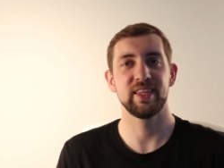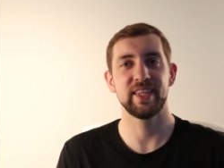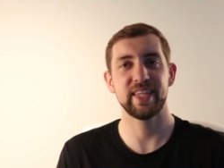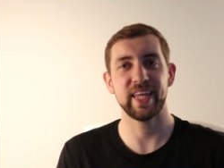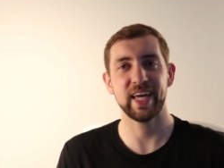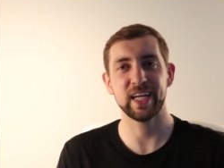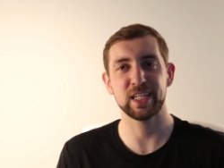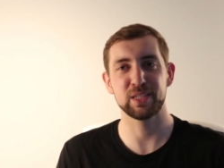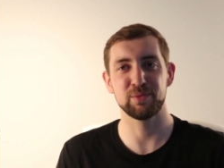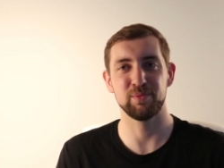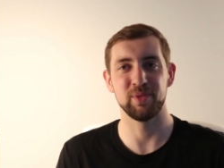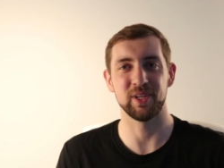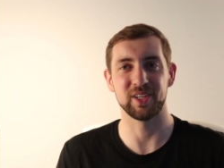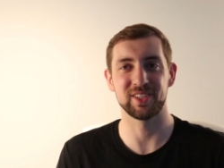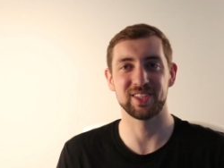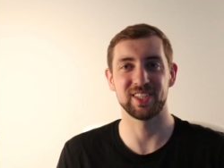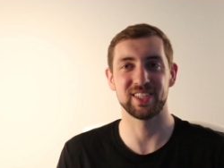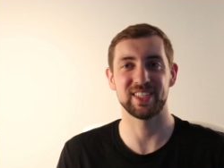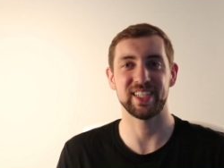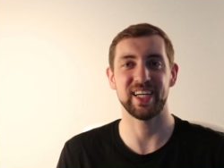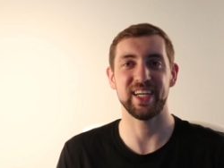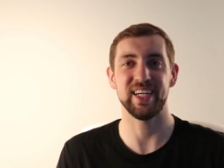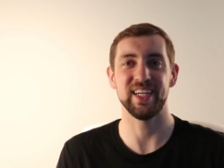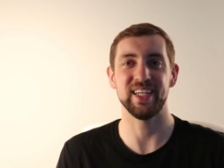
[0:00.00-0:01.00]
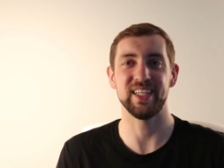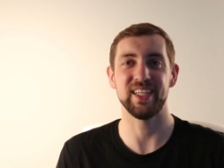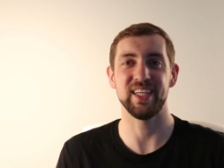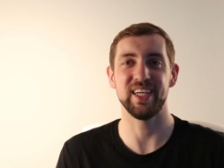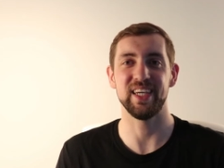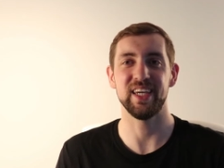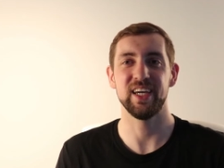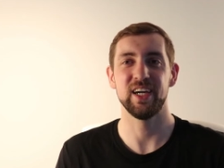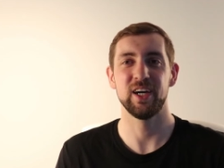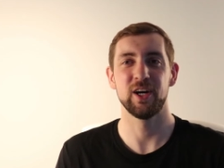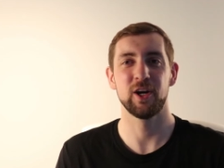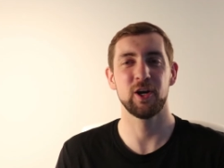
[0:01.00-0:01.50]
Thanks Block
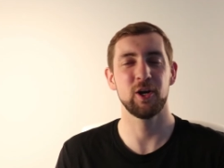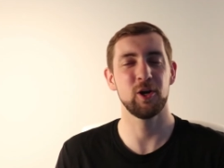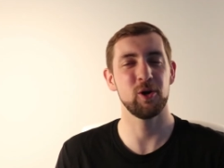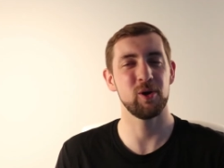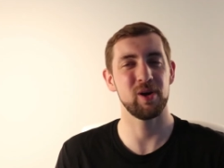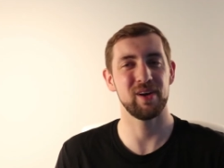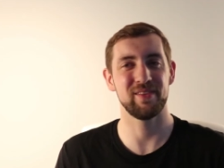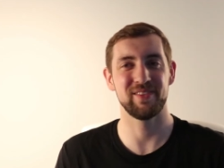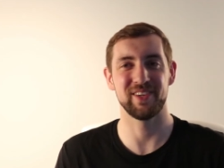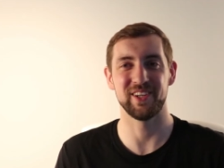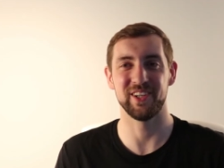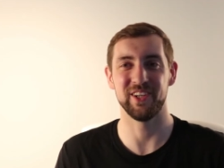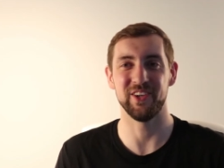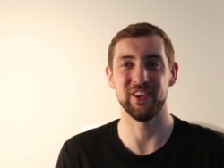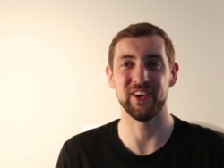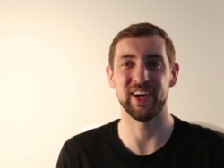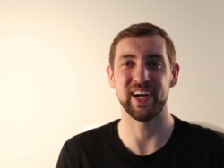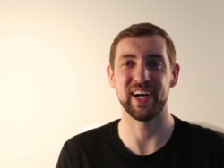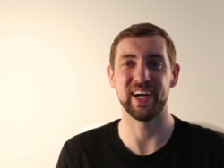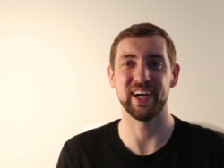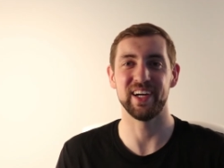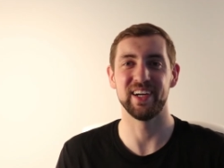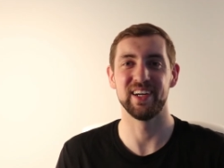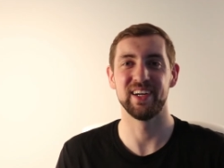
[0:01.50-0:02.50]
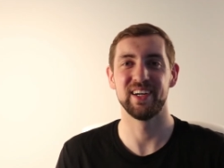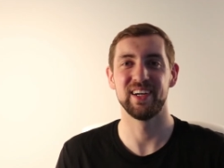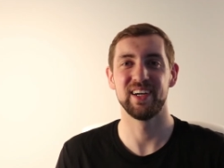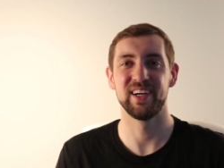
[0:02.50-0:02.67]
Society, whoever you are.